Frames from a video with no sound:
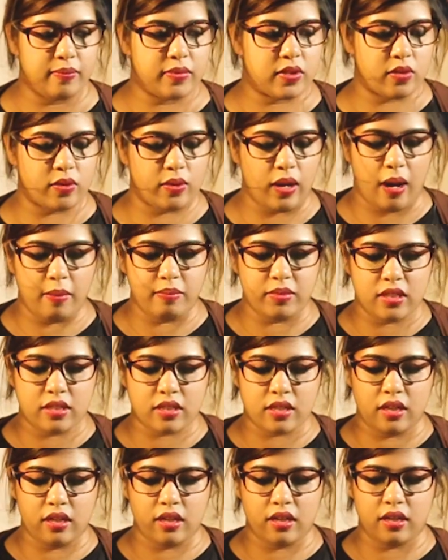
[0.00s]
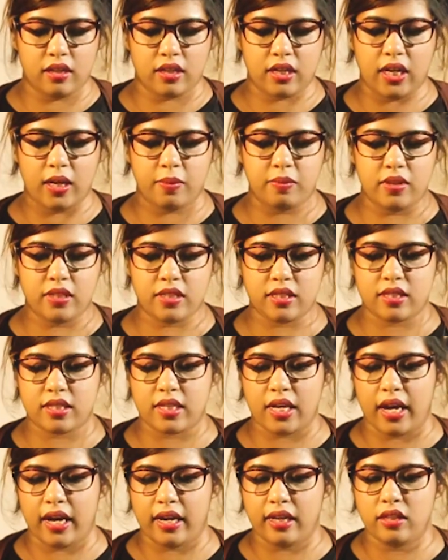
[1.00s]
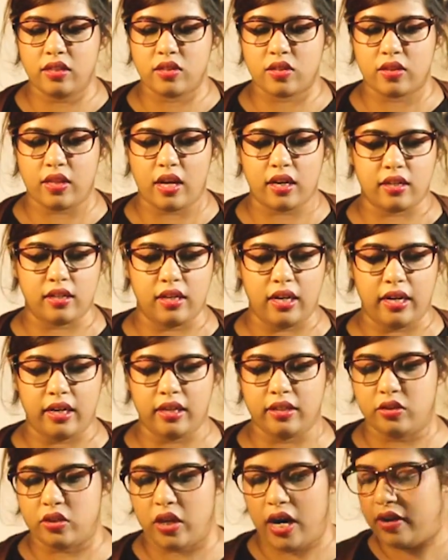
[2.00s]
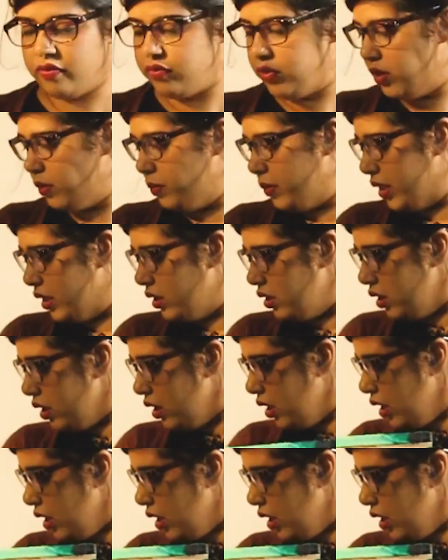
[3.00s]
So I'm just gonna keep this aside so that let it dry for a bit,